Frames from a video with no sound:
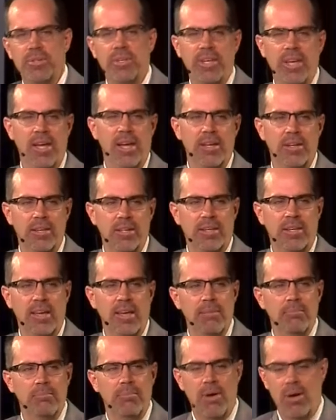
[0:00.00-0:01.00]
as you can to
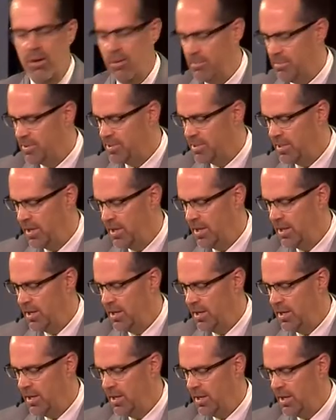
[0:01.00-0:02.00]
keep moms
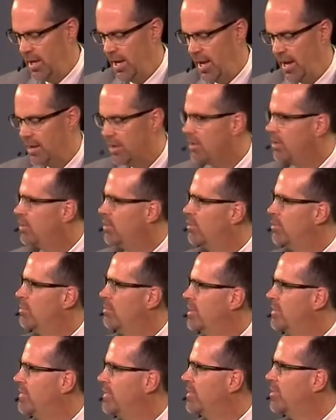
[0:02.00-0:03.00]
at
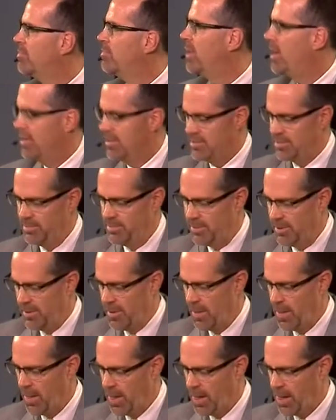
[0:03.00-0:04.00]
home if it's
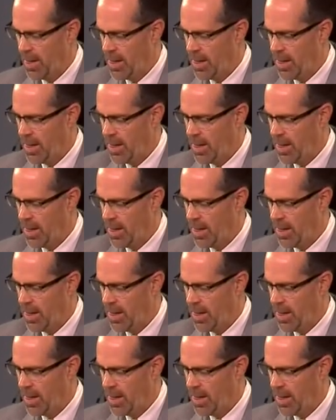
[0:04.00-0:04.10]
possible.